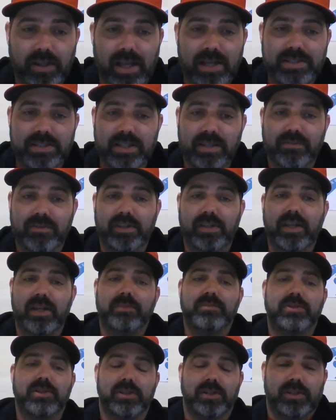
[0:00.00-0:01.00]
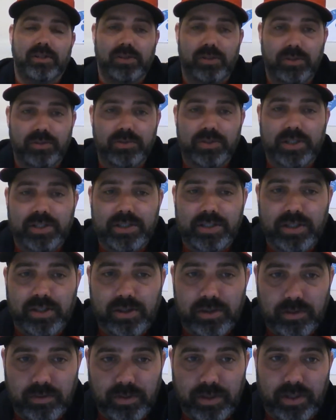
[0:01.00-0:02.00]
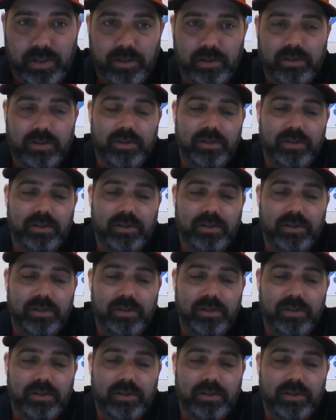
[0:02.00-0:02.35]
Last 7 games, they're hitting .263.